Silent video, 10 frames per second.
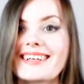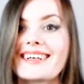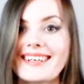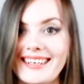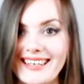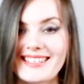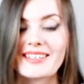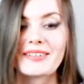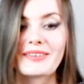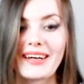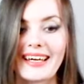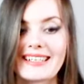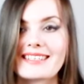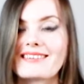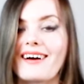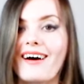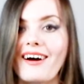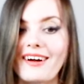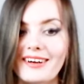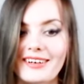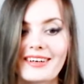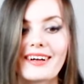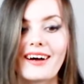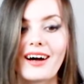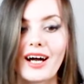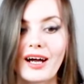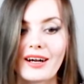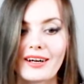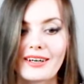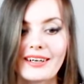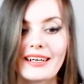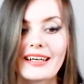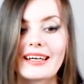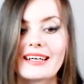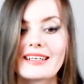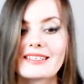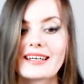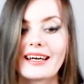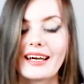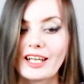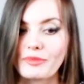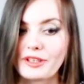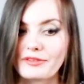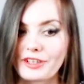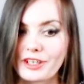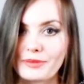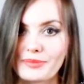Yes, you're right, it's are. Are is a helping verb.